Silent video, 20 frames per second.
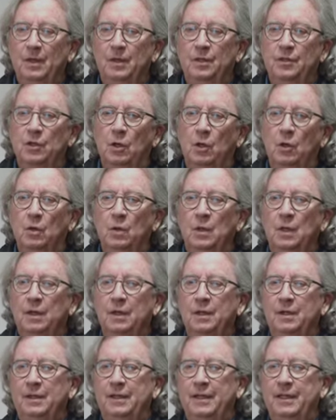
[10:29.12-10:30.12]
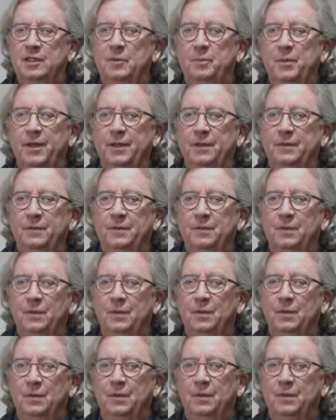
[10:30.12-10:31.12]
So it's been
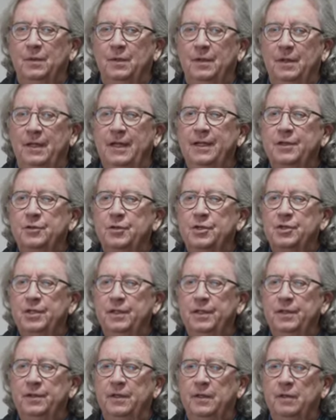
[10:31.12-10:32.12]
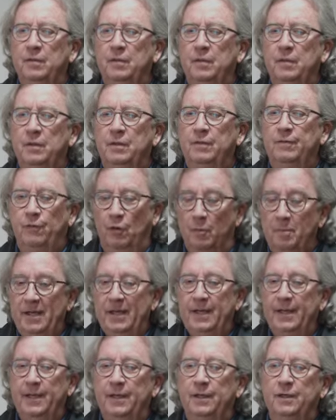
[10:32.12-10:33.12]
interesting that for
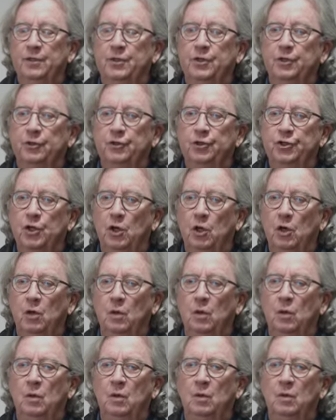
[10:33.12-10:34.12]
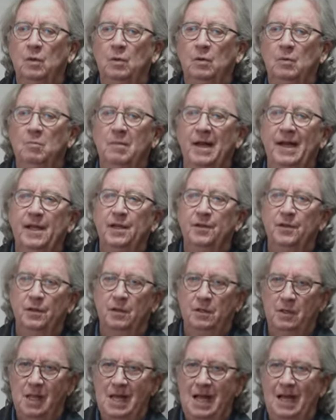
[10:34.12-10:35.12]
me to show many of the
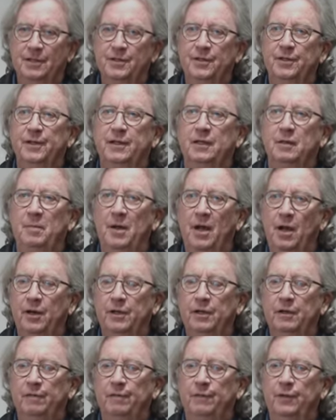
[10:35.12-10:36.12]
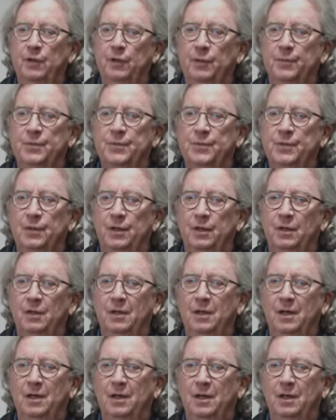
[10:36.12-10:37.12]
classic American films,
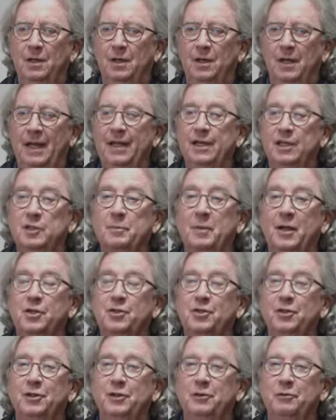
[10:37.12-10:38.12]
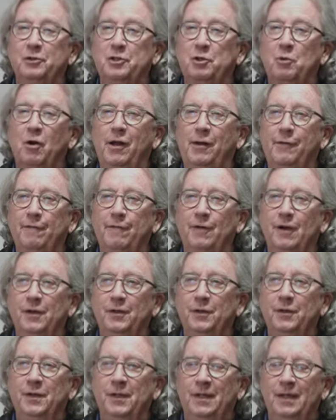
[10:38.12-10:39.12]
and especially it was quite
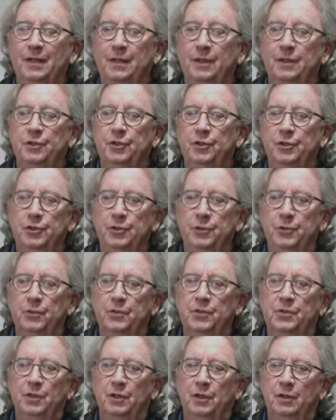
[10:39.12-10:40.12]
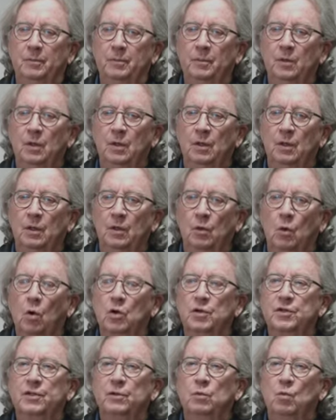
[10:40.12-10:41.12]
fun to use
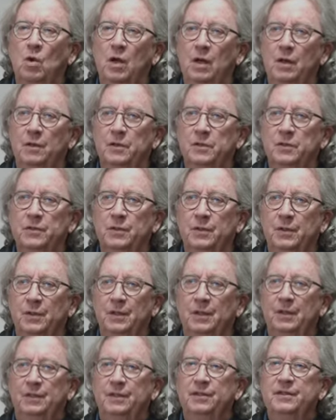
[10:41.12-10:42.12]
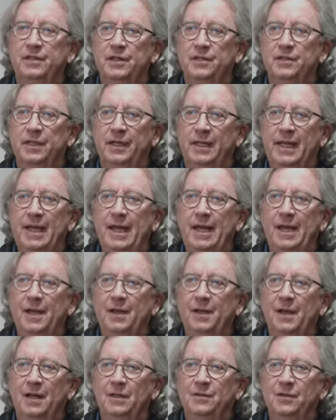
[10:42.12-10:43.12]
Orson Welles' Citizen
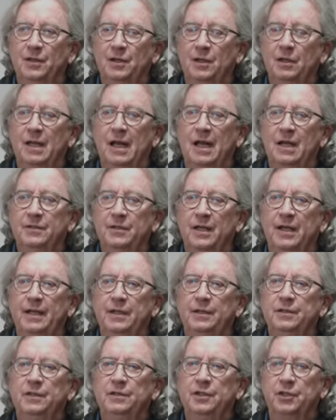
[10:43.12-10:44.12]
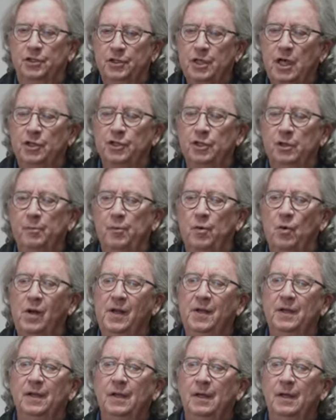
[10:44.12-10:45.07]
Kane as a discussion point.